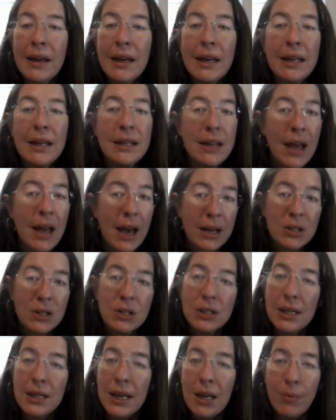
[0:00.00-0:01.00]
it
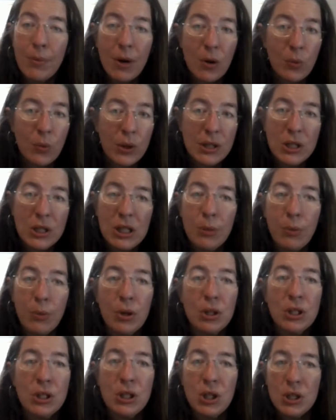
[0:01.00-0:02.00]
actually came out way cheaper
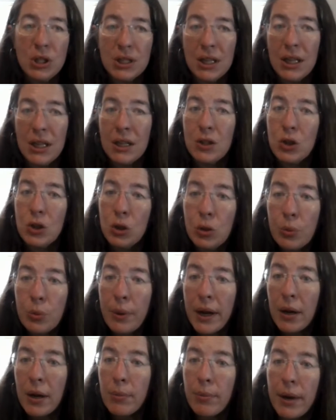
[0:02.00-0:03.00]
to just get a
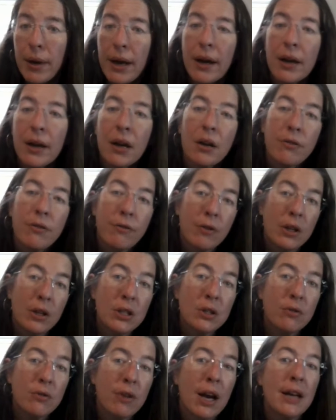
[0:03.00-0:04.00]
2-pound bag of
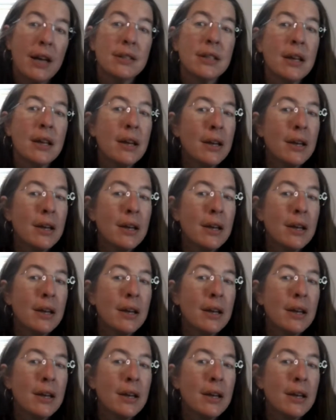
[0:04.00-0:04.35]
French fries.